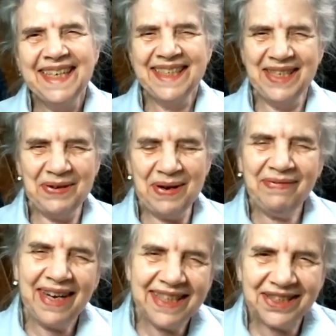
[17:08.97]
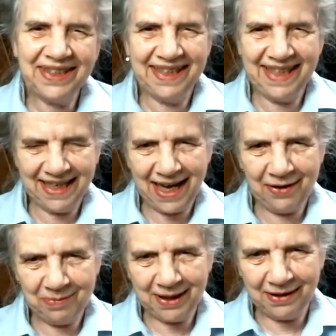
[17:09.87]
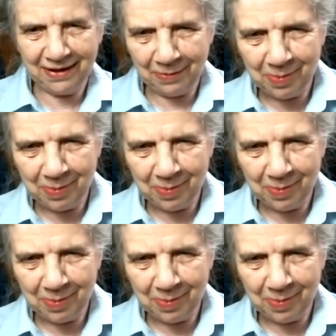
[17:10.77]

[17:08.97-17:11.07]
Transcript: So eventually they gave me the little